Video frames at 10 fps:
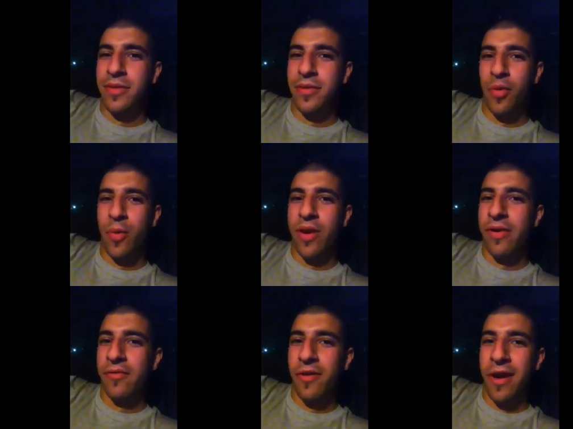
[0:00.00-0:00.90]
You know,
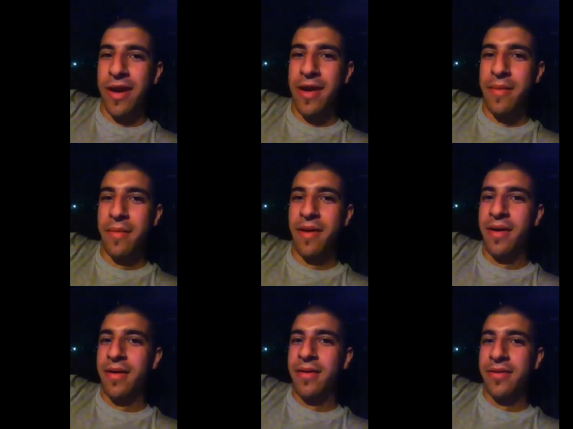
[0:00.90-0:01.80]
wherever I am,
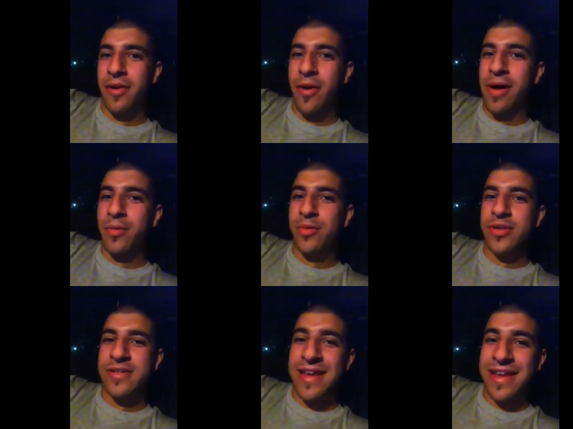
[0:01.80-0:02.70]
you know, I will
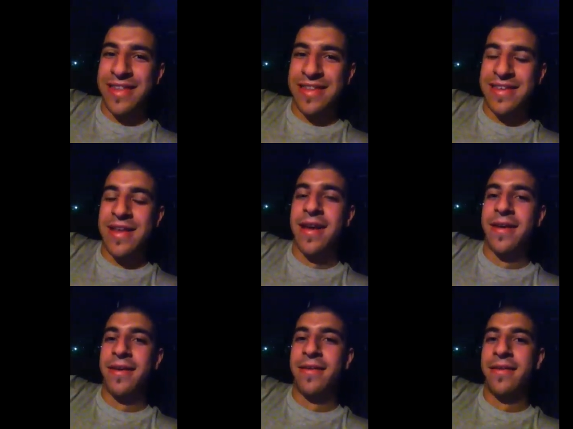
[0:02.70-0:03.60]
just hit the
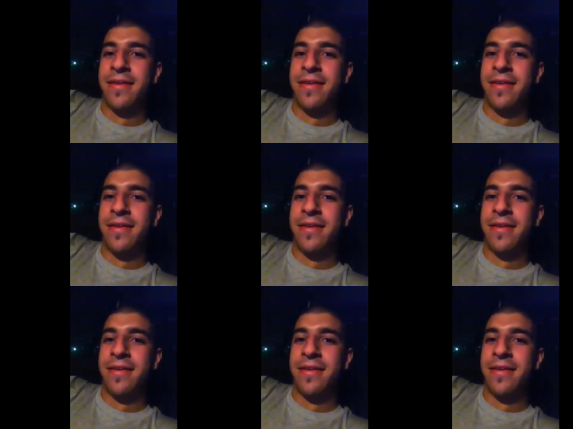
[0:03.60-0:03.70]
deck.